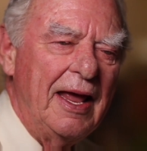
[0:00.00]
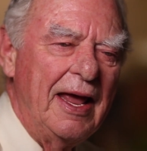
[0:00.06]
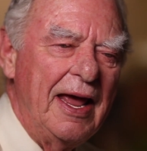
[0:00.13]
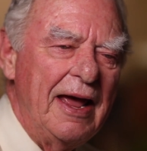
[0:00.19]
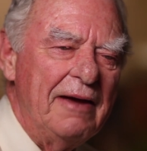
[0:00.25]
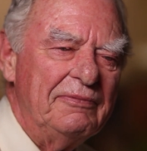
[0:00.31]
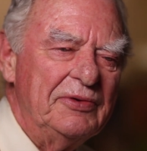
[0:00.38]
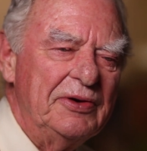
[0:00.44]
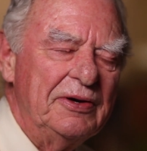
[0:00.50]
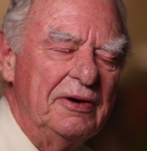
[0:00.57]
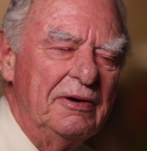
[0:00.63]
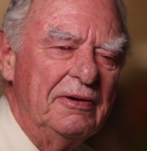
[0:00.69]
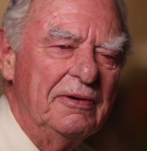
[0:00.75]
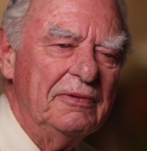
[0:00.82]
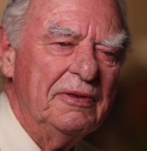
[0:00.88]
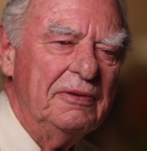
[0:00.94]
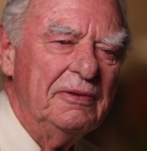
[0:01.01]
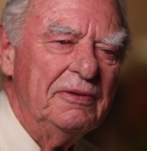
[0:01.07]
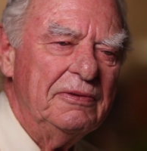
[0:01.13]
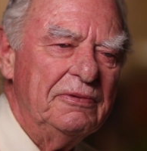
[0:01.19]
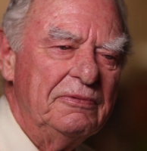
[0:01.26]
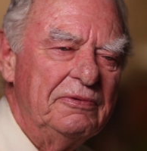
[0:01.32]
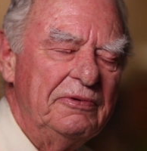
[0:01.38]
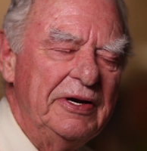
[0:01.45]
After
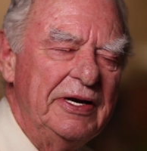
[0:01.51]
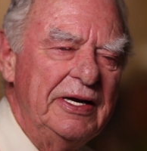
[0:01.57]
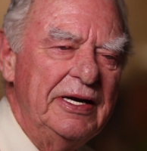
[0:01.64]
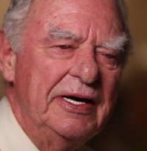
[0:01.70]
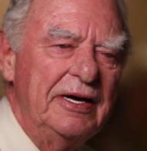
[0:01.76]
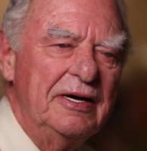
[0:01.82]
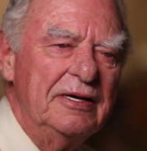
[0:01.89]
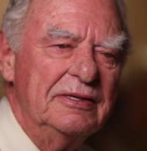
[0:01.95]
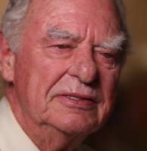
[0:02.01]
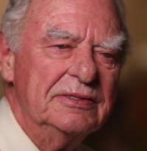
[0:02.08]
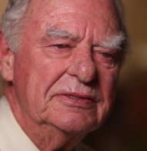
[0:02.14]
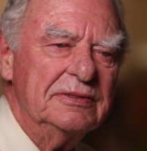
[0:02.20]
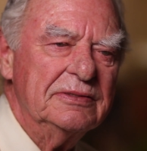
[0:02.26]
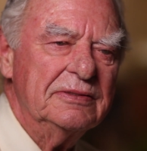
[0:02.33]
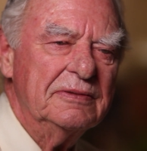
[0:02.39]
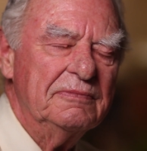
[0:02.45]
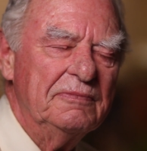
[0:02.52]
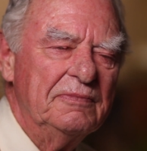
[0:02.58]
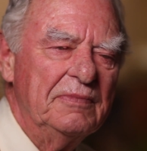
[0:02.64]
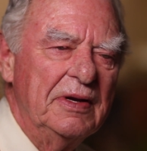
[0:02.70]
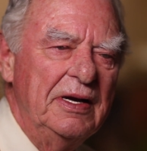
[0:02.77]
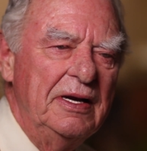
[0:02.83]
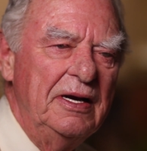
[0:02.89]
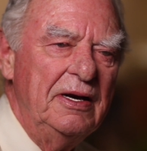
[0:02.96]
3 years
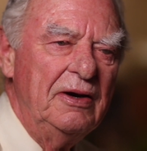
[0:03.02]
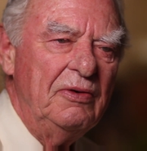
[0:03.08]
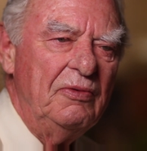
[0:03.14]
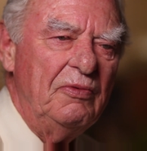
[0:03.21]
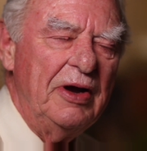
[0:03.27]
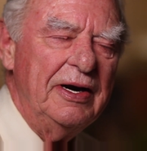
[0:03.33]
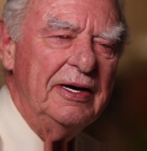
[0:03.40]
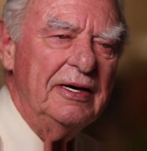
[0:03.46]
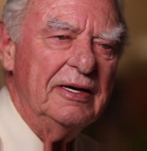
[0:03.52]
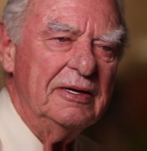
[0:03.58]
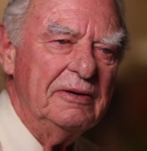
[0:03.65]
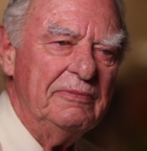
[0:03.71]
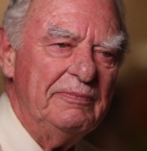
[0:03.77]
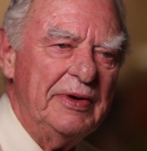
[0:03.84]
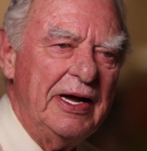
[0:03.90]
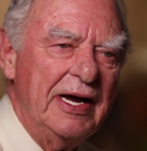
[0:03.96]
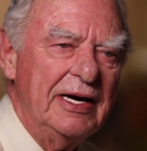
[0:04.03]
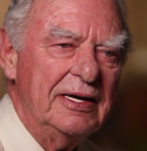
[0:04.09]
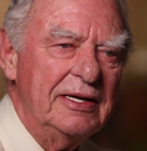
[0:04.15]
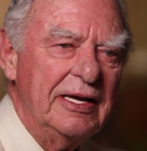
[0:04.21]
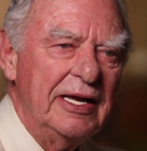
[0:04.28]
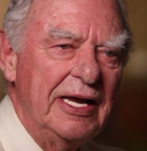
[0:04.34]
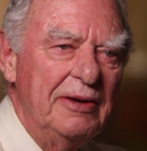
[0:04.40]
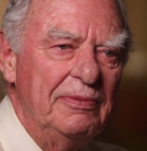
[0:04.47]
running the combined
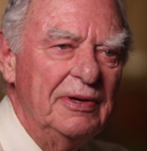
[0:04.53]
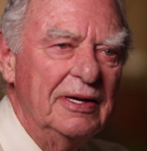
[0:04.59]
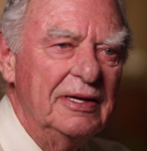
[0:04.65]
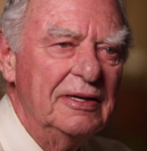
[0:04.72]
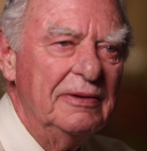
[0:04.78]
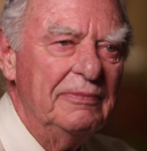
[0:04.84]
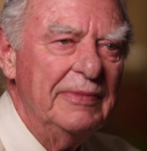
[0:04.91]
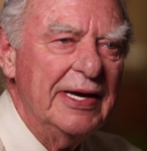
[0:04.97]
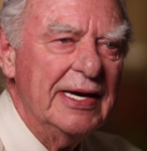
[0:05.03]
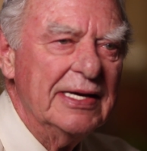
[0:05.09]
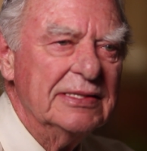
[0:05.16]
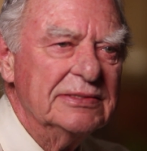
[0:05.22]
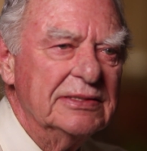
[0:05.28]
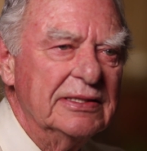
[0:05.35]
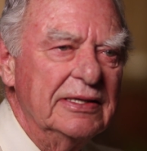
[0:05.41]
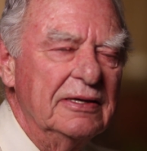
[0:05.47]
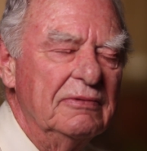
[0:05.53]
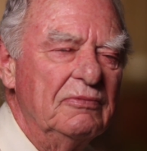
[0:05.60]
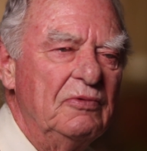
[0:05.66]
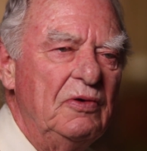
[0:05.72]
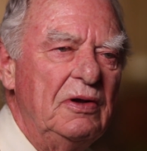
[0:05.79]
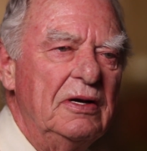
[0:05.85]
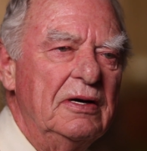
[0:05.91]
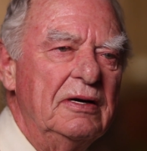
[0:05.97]
cable and the magazine,
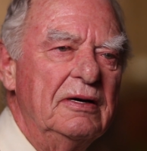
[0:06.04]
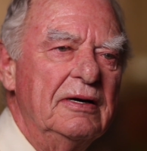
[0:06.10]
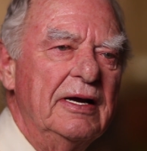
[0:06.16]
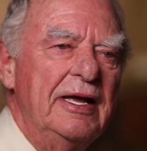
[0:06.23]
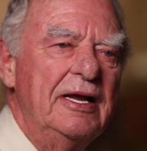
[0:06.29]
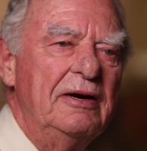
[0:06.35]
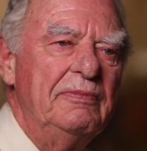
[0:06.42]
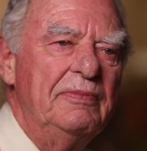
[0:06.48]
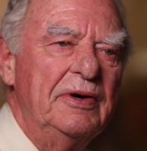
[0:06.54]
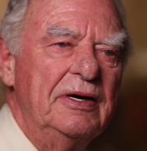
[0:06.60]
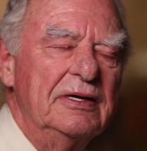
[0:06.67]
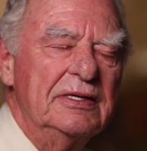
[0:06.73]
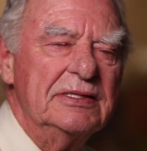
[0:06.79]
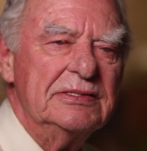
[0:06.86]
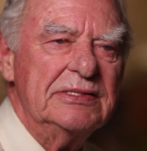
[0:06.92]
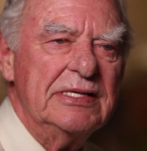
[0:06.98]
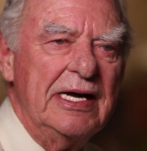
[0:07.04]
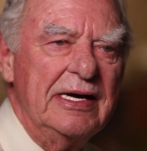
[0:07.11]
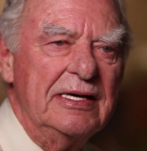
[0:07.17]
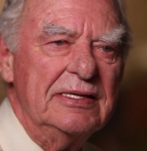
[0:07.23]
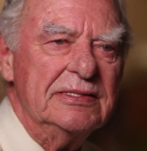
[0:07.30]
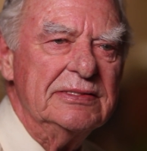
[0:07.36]
Walter Annenberg decided to